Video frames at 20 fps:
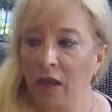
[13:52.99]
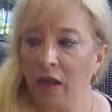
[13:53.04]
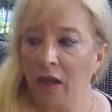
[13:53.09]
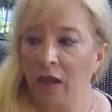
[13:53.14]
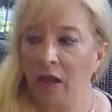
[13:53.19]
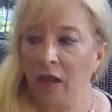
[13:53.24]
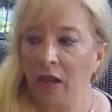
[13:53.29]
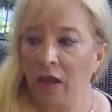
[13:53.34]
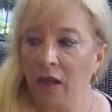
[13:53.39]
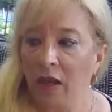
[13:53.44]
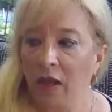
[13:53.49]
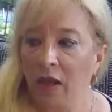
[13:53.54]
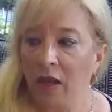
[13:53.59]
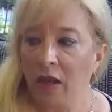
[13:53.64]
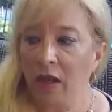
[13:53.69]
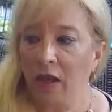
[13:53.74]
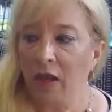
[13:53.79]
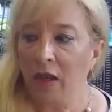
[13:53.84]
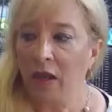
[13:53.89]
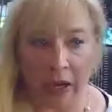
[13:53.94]
look at the
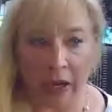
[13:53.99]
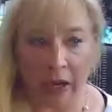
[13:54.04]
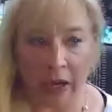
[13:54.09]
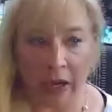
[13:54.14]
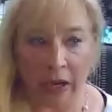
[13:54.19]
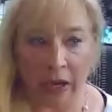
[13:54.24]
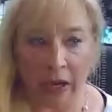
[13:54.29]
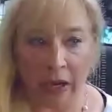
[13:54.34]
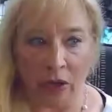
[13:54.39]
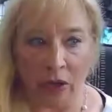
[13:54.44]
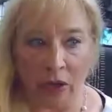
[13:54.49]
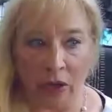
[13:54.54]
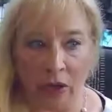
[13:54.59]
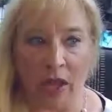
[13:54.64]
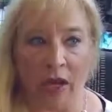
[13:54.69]
scenario that